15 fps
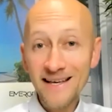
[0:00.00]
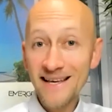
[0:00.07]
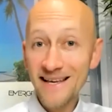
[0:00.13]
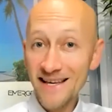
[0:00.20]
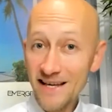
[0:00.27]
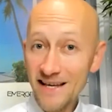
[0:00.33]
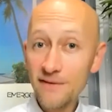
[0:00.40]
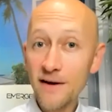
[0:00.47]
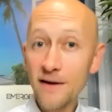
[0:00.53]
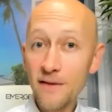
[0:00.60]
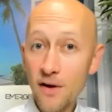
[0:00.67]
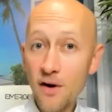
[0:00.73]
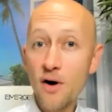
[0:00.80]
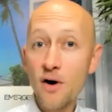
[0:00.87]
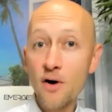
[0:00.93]
even
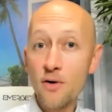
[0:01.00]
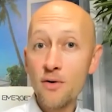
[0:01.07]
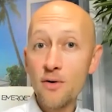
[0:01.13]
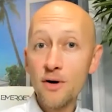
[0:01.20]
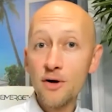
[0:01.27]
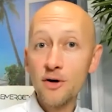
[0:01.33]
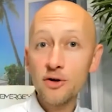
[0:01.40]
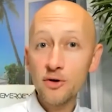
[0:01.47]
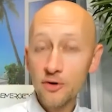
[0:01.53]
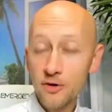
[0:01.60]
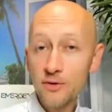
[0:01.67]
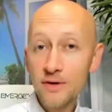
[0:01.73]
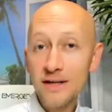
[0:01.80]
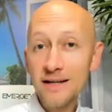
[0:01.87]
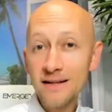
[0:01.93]
though you
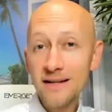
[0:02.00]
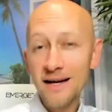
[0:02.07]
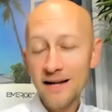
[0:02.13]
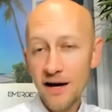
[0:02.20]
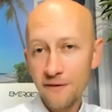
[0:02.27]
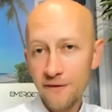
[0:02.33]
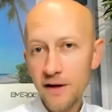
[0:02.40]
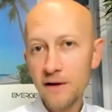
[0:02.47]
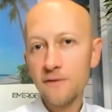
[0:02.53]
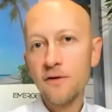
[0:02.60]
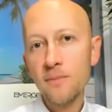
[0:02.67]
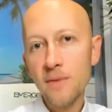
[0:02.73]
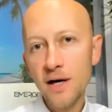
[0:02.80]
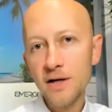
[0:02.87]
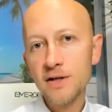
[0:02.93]
do need that, I think
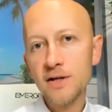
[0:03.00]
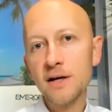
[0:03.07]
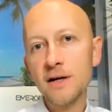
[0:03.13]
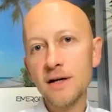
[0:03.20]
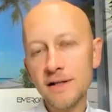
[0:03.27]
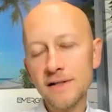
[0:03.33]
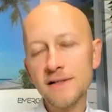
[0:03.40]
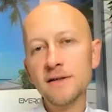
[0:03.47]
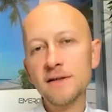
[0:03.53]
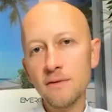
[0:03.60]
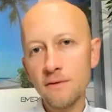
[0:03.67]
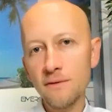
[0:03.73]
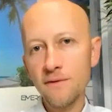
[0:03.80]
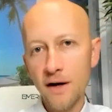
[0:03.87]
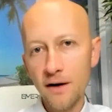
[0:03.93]
information is still
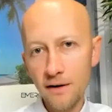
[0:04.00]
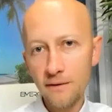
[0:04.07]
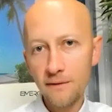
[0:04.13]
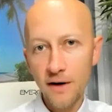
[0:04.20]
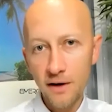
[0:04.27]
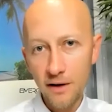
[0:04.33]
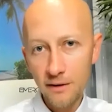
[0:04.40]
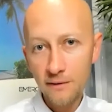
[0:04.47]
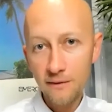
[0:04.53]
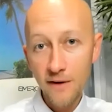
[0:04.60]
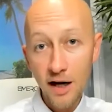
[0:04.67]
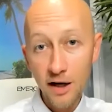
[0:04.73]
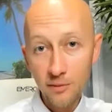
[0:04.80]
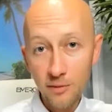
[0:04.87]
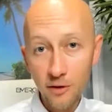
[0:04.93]
very, very
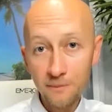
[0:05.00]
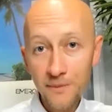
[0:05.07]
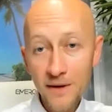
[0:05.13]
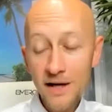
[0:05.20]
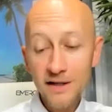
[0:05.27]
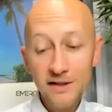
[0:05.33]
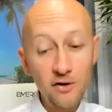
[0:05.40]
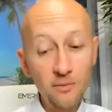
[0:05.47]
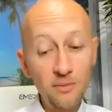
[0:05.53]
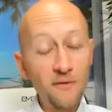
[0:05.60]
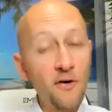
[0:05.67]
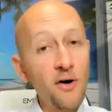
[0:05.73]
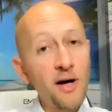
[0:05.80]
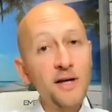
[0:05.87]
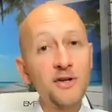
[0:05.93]
valuable. So
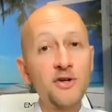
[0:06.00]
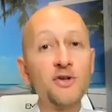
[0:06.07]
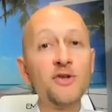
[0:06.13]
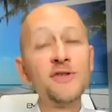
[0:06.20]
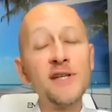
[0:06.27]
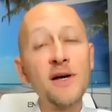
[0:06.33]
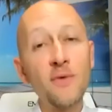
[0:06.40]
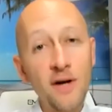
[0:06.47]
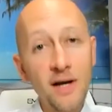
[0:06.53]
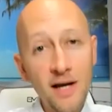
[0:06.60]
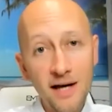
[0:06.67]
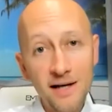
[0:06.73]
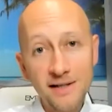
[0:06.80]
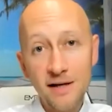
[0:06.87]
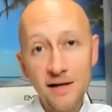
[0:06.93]
before I introduce our
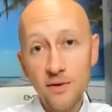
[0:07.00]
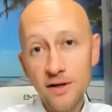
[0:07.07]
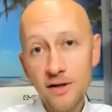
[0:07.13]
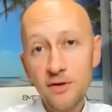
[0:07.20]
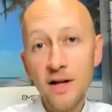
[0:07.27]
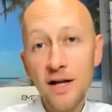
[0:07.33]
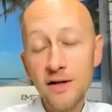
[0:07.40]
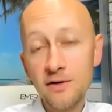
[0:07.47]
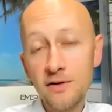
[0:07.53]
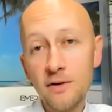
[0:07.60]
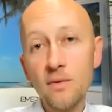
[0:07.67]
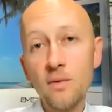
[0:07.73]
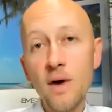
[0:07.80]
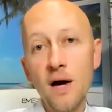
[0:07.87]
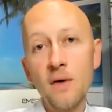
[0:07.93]
guest, I wanted to let you know
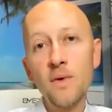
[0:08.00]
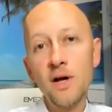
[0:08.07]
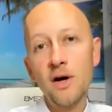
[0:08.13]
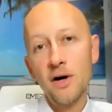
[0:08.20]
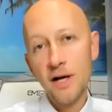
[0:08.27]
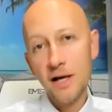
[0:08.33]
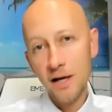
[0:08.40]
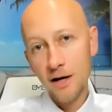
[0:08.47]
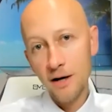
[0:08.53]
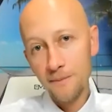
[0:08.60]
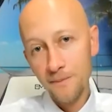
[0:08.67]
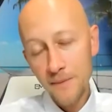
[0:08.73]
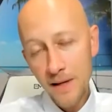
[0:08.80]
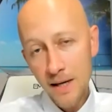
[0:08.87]
why we are here.